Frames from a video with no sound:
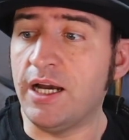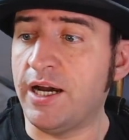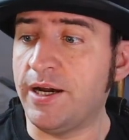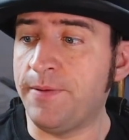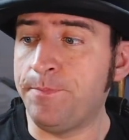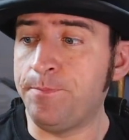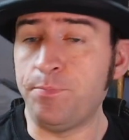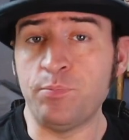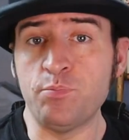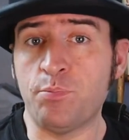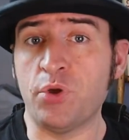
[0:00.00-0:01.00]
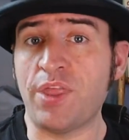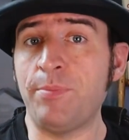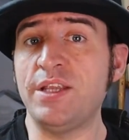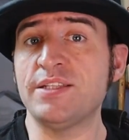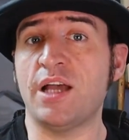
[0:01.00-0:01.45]
But
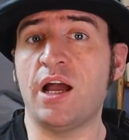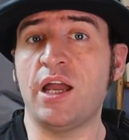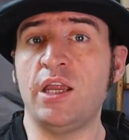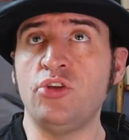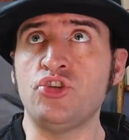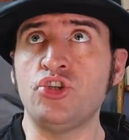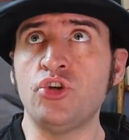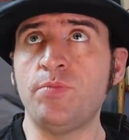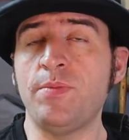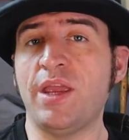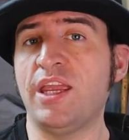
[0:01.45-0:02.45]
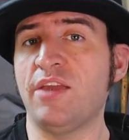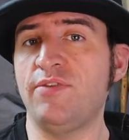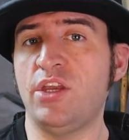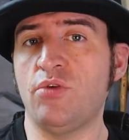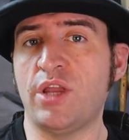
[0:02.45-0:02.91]
that means I should be making
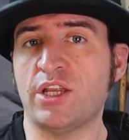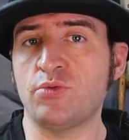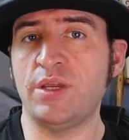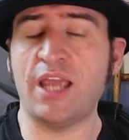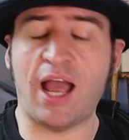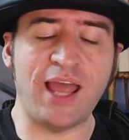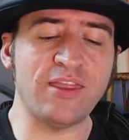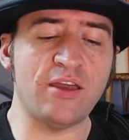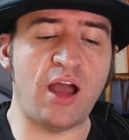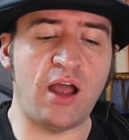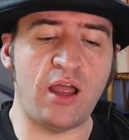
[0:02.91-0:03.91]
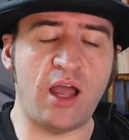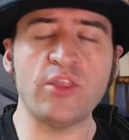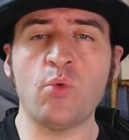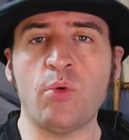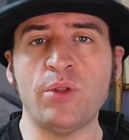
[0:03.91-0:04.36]
a video next week.
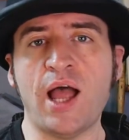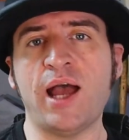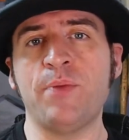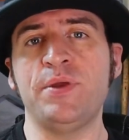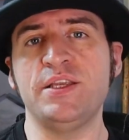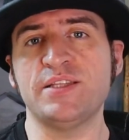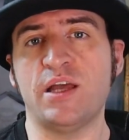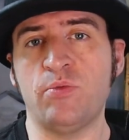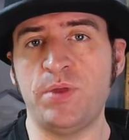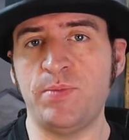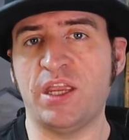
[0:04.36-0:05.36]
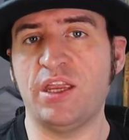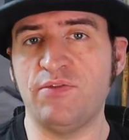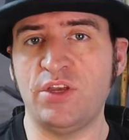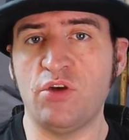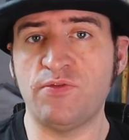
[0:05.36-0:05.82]
Either what will happen is I'll be
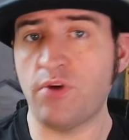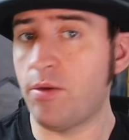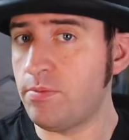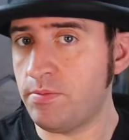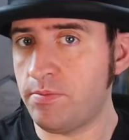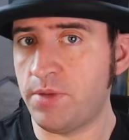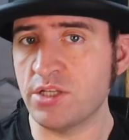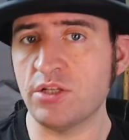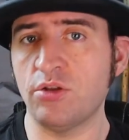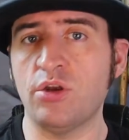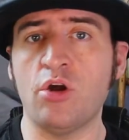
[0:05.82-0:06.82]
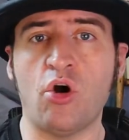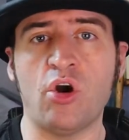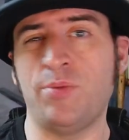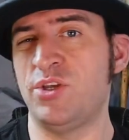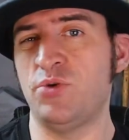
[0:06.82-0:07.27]
making a video from Barcelona,
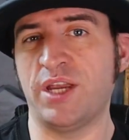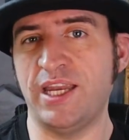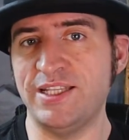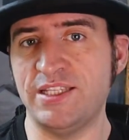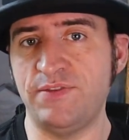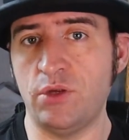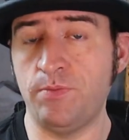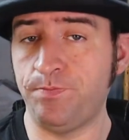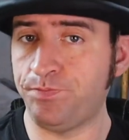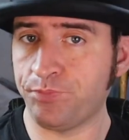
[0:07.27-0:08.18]
or I'll be doing an interview.